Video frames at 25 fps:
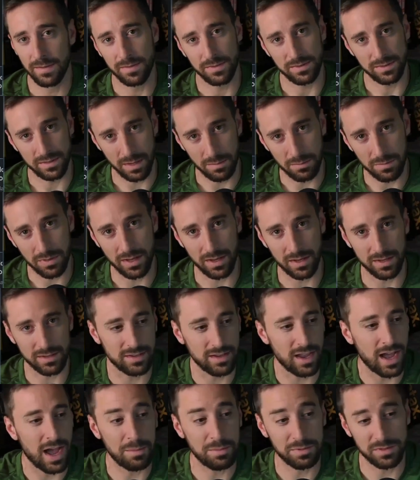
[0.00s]
Same thing
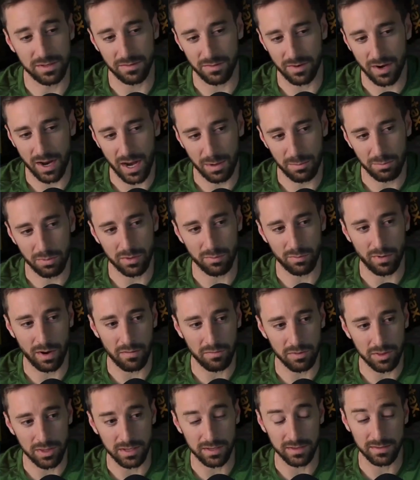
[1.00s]
is opposite for hybrid, where
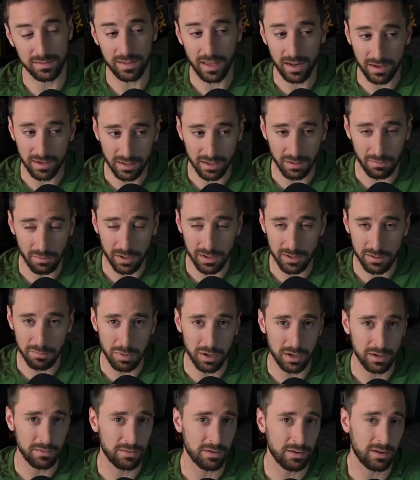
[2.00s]
everything is statically rendered
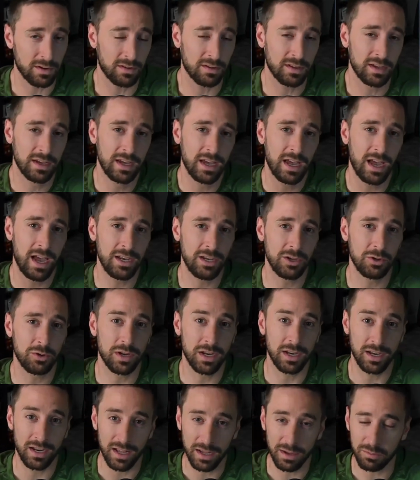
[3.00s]
by default and you
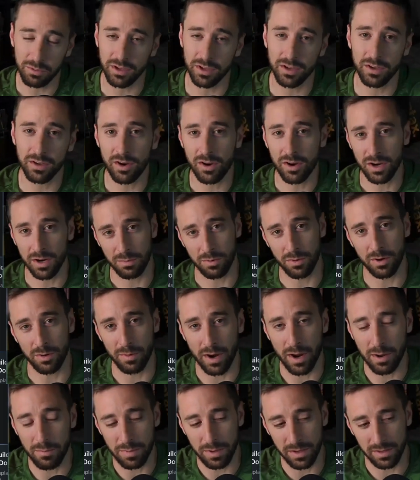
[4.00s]
can enable it on a per
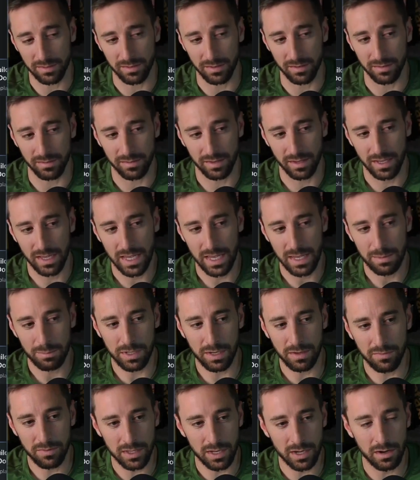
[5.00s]
route basis. But
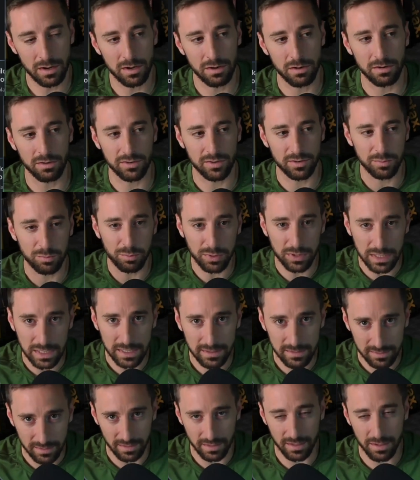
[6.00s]
even there, you're
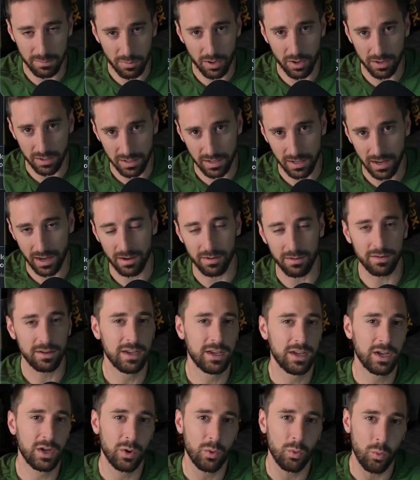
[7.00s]
explicitly marking out
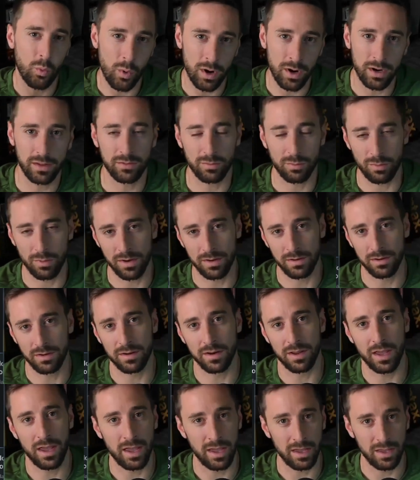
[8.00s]
when it's
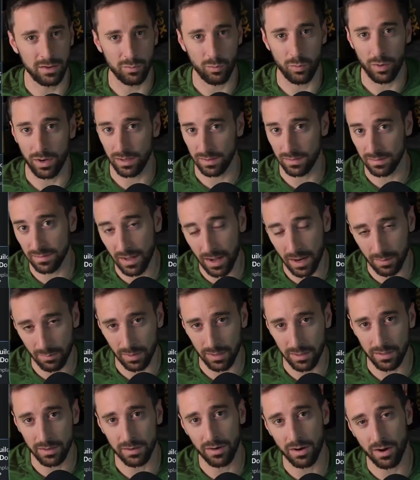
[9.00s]
rendered and when it's not
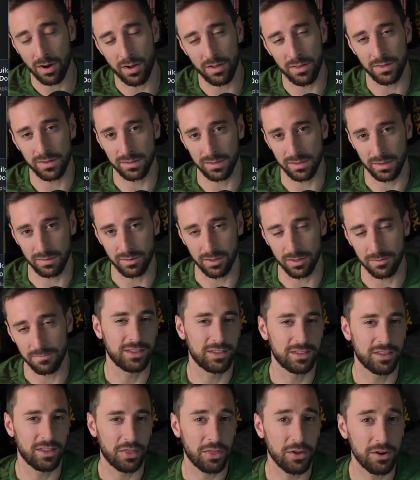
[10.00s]
rendered on the server.
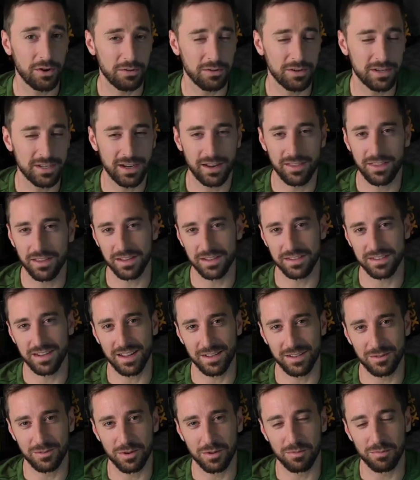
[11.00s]
The third reason I think it's
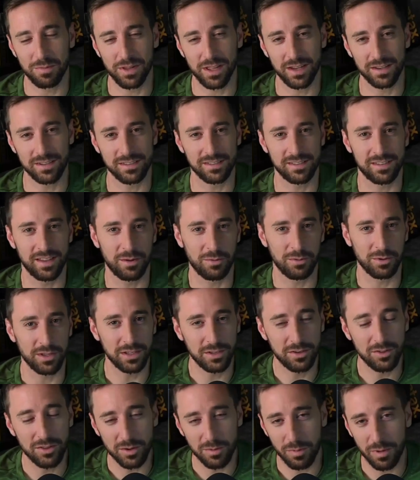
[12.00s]
not too complex is they really
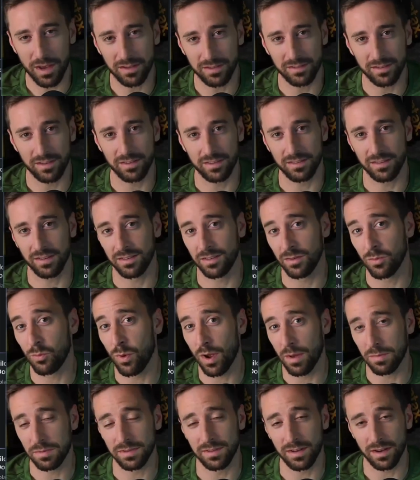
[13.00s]
do their best to stick to
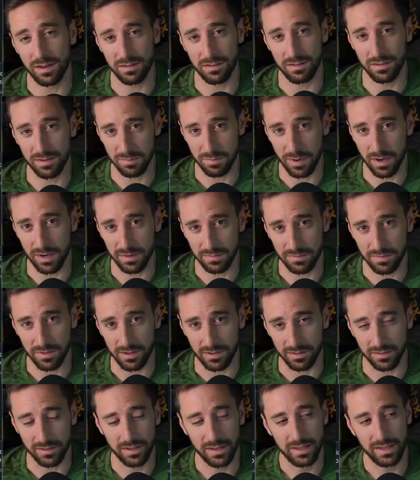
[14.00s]
web standards by
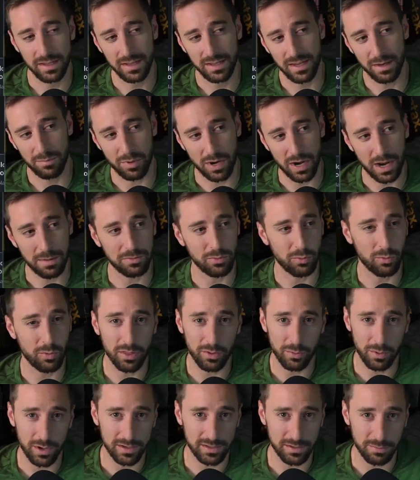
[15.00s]
default. Perhaps one
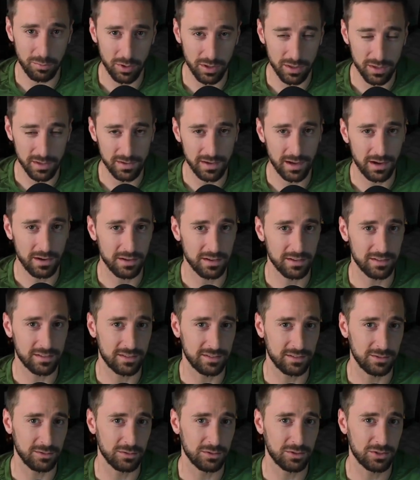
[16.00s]
of the ways to point this out is
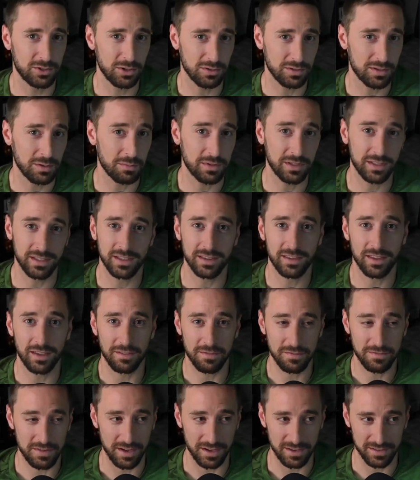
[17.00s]
to show something that they
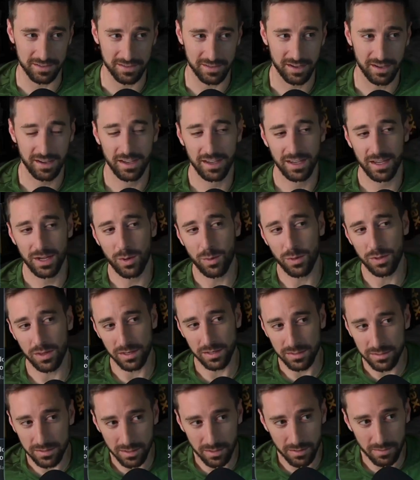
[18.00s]
fixed. When they
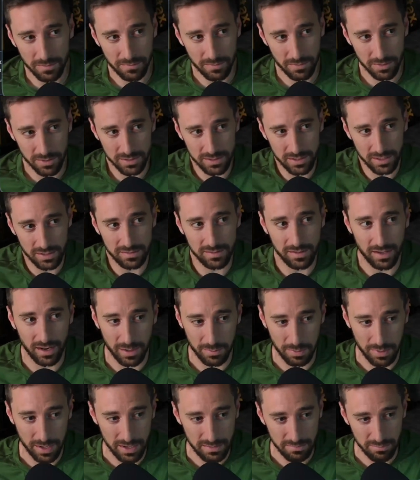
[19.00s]
first set
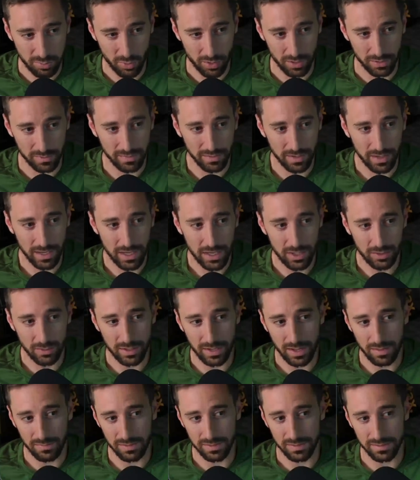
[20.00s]
up endpoints, you
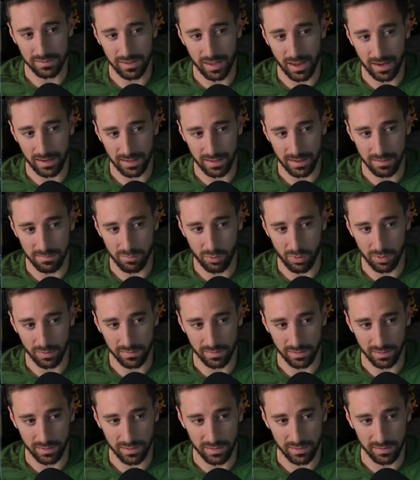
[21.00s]
can have these static
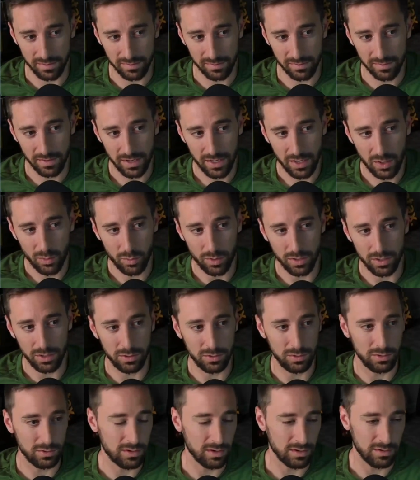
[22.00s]
endpoints like this, where
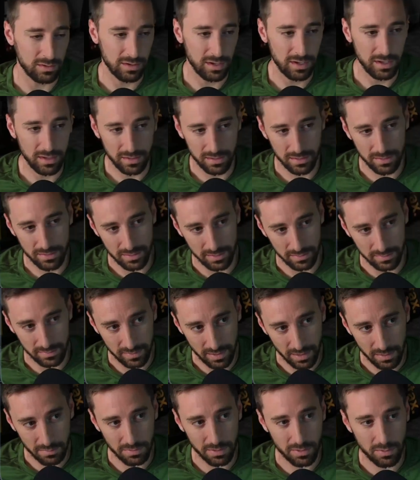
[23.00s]
you can hit this
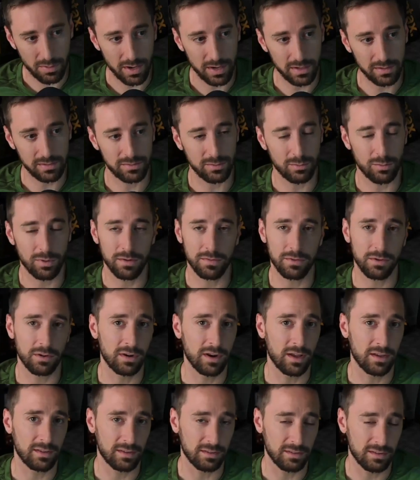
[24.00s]
GET request, or if you're
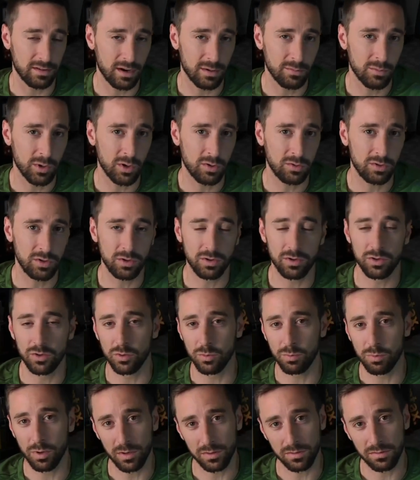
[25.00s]
in SSR mode, you can
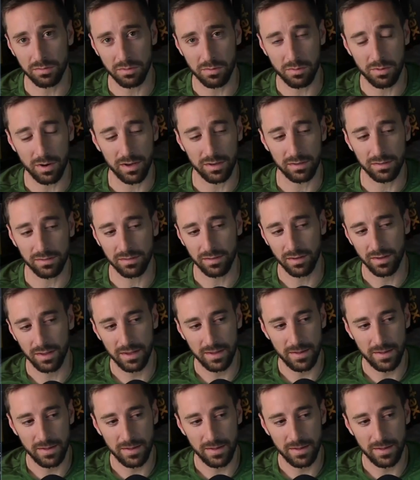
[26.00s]
do POST requests.